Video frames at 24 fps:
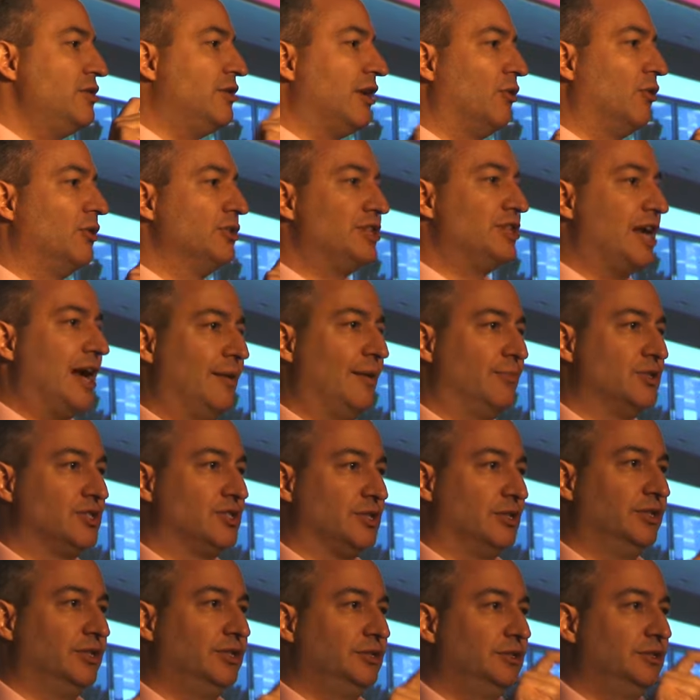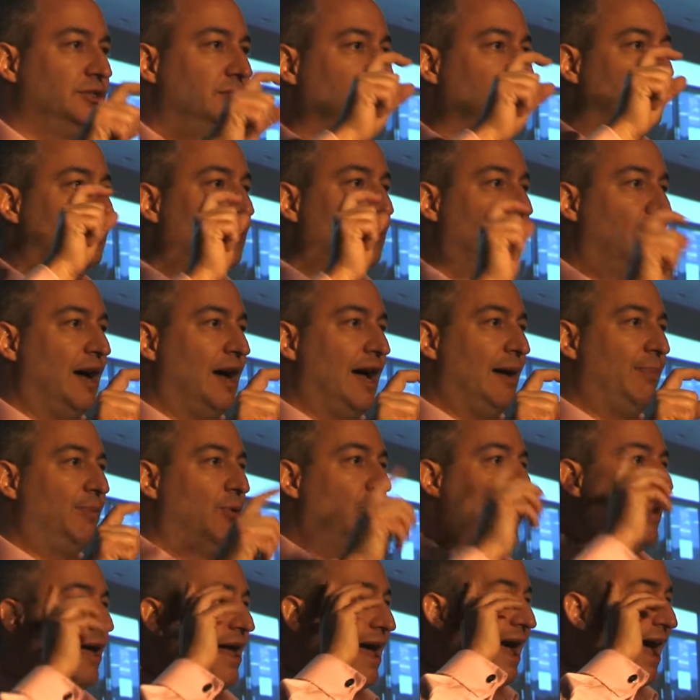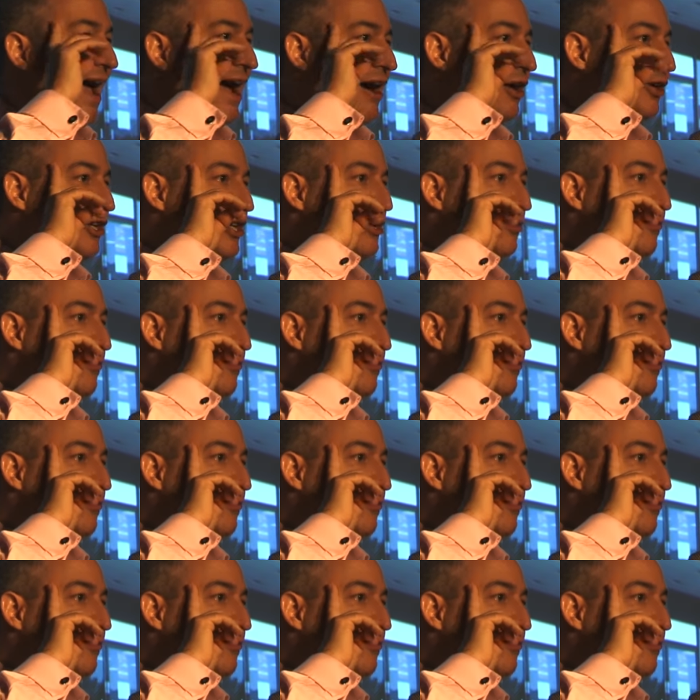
So when you go onto Amazon or Apple,